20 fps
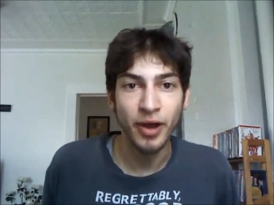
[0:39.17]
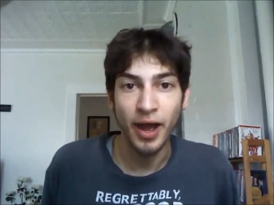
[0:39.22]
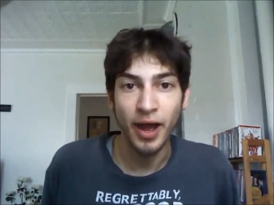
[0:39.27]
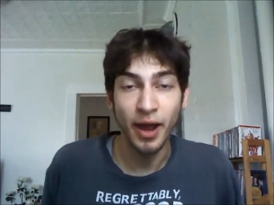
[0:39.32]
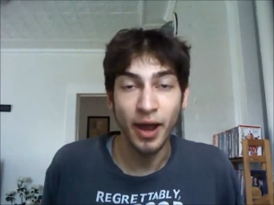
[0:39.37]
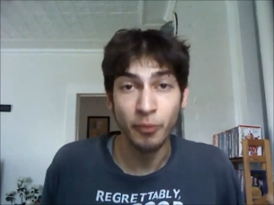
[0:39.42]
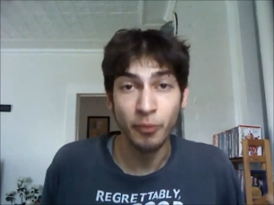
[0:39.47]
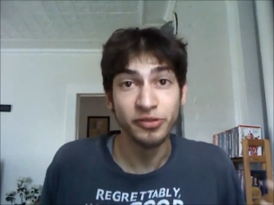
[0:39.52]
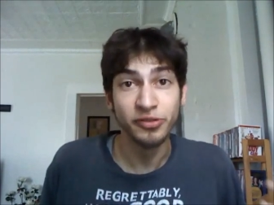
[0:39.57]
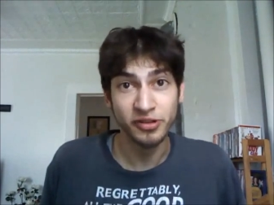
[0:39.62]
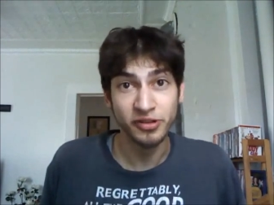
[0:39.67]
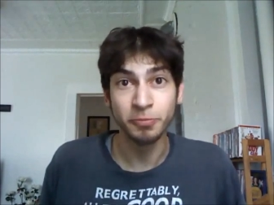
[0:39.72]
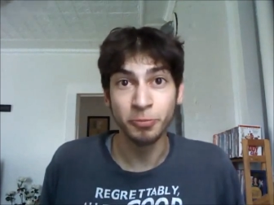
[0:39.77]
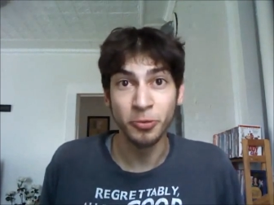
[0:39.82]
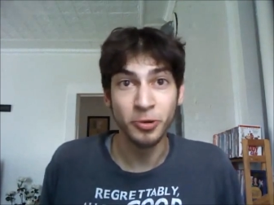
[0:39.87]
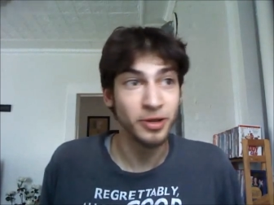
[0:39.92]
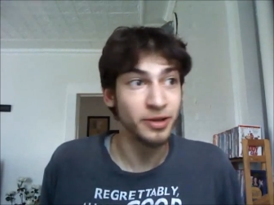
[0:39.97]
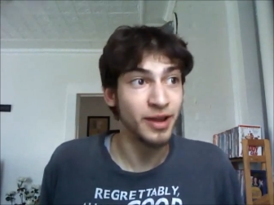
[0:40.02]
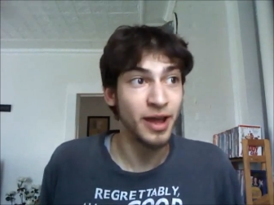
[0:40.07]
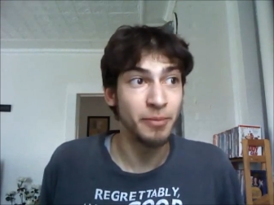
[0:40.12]
I was
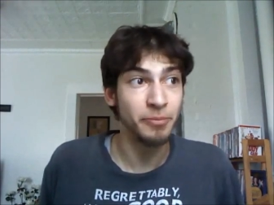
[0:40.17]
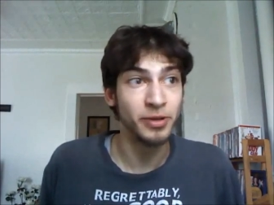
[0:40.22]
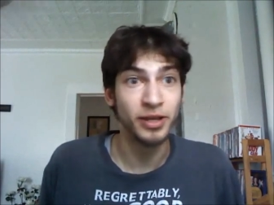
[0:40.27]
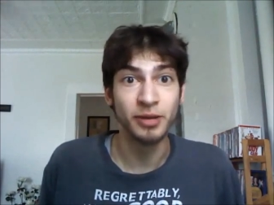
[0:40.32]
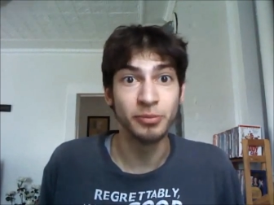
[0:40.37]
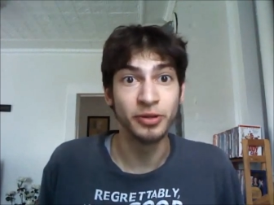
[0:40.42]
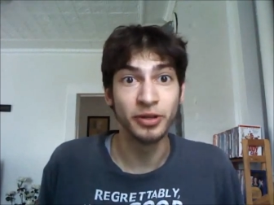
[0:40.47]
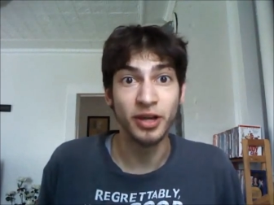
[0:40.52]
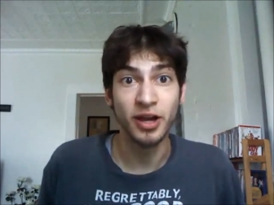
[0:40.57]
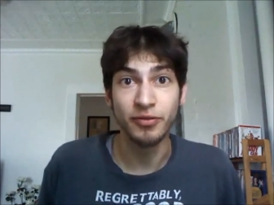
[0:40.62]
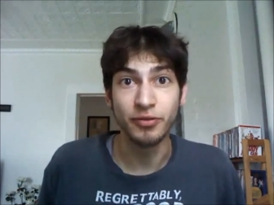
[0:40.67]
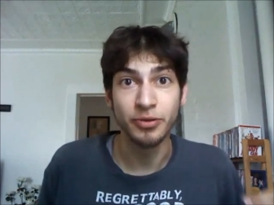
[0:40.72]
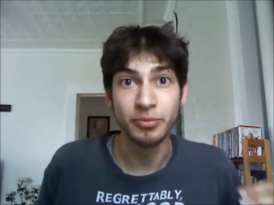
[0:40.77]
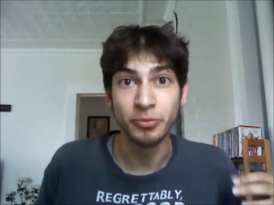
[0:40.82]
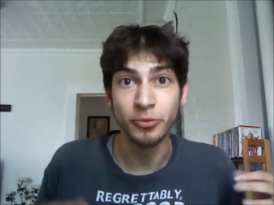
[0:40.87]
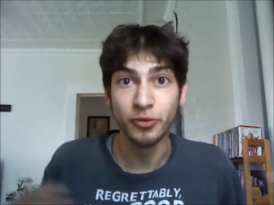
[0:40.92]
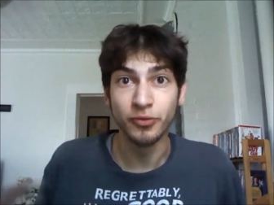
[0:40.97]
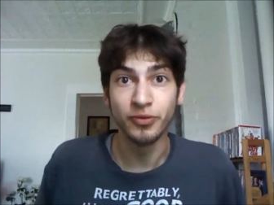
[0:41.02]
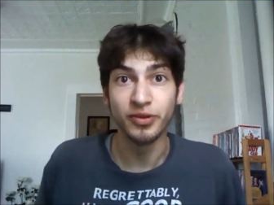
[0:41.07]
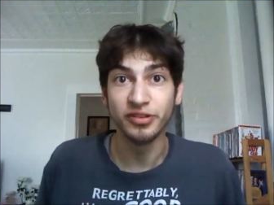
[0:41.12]
disappointed not being able to cover
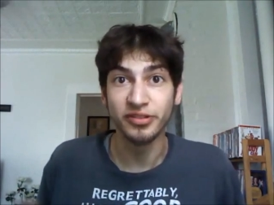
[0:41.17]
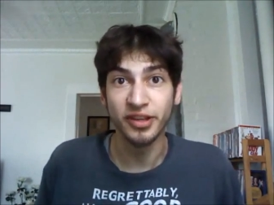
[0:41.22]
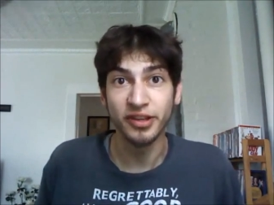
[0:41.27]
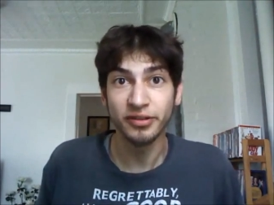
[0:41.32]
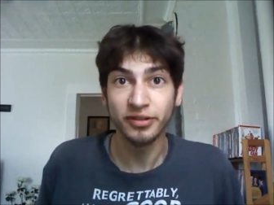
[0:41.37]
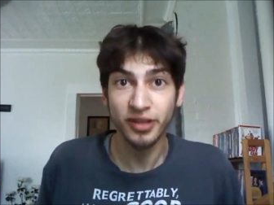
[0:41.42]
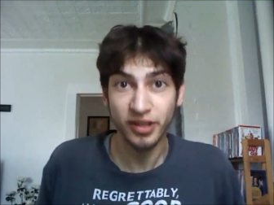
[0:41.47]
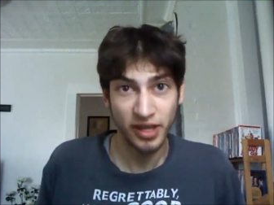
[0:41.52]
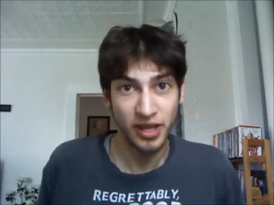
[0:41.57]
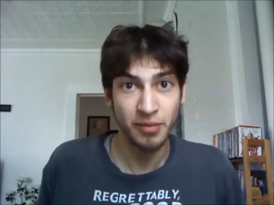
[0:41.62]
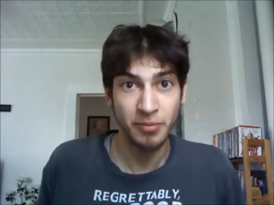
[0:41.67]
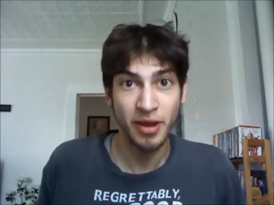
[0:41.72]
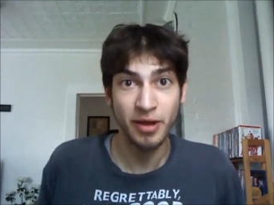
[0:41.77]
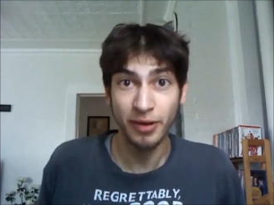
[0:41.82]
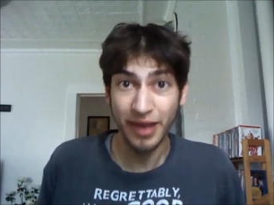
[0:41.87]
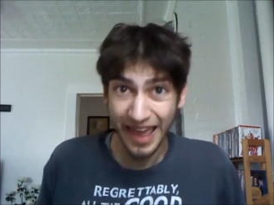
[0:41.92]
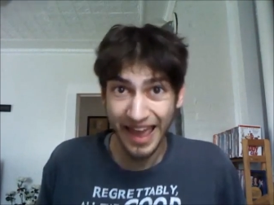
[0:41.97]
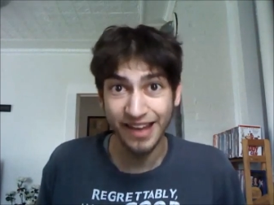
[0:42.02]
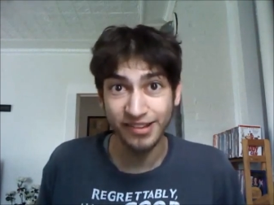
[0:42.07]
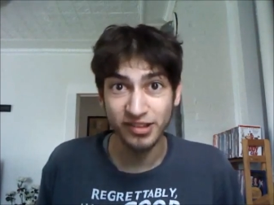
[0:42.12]
the movies that came
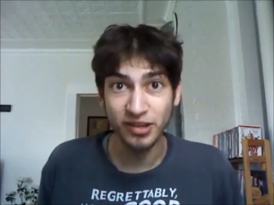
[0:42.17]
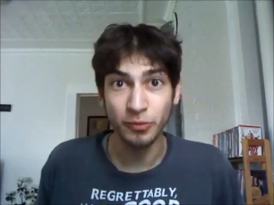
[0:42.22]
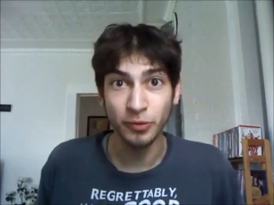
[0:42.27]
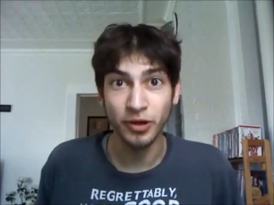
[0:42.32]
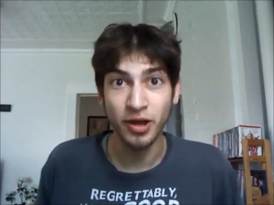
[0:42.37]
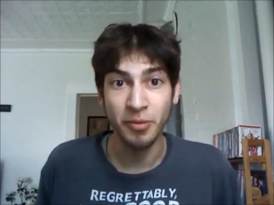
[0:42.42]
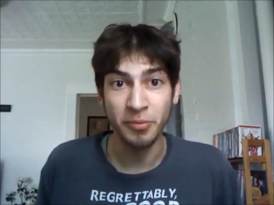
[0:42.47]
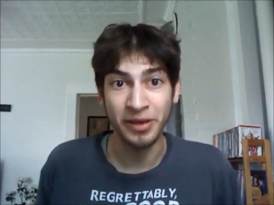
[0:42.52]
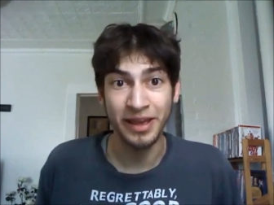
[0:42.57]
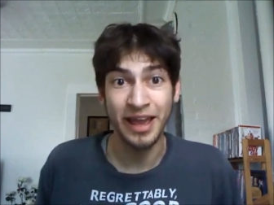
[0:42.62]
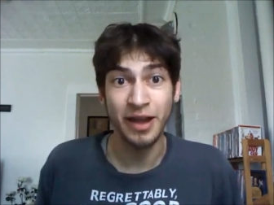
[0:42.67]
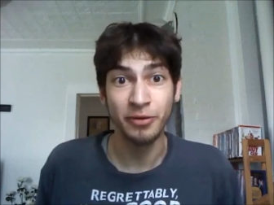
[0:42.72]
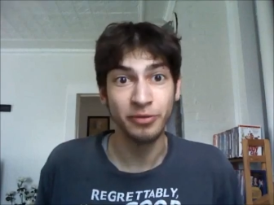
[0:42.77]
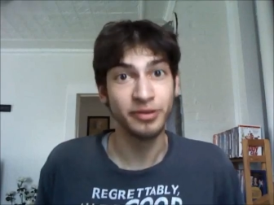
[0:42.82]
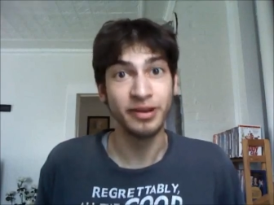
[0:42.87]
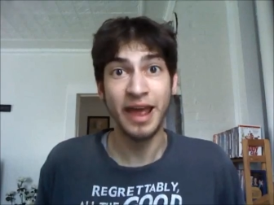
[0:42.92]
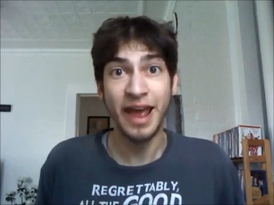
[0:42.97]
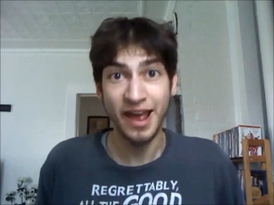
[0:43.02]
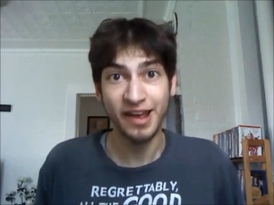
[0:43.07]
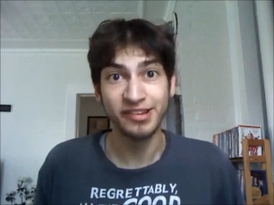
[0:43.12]
out as they were coming out
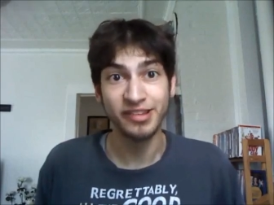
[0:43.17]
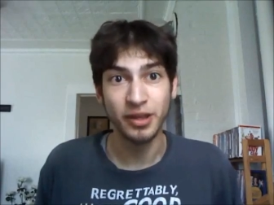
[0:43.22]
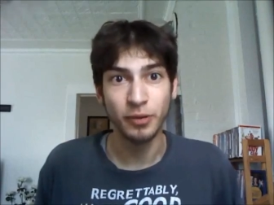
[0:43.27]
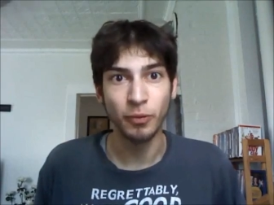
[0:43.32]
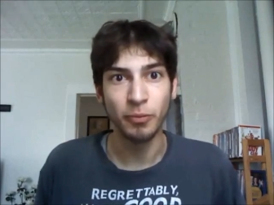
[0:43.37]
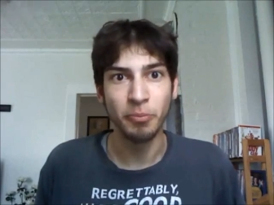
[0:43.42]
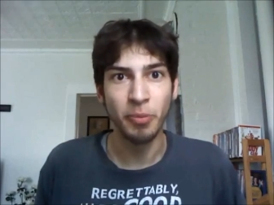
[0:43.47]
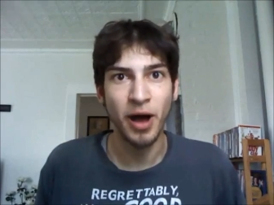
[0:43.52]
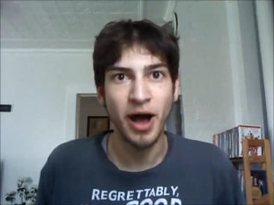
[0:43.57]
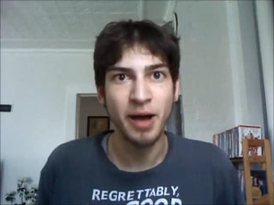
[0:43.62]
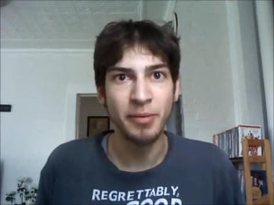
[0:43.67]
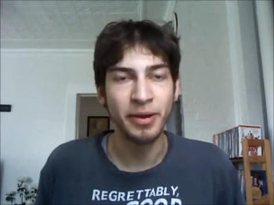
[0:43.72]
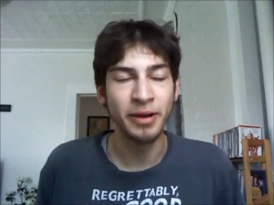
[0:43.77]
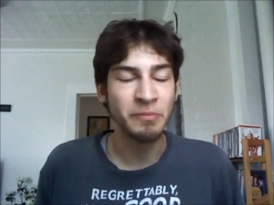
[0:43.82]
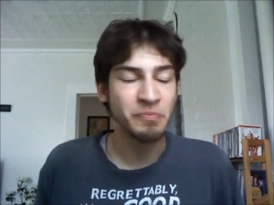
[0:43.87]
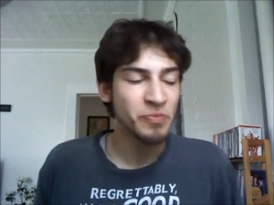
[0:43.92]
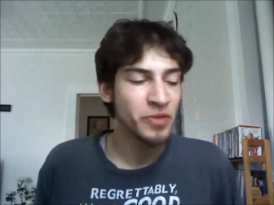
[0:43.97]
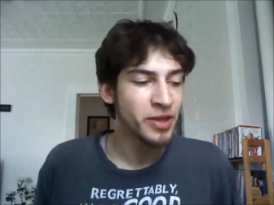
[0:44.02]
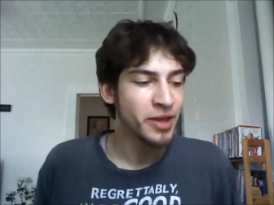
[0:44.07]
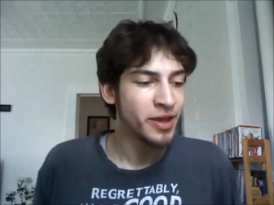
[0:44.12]
and as they were
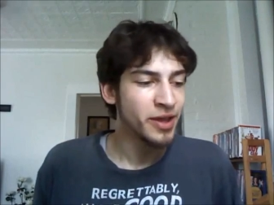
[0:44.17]
bombing.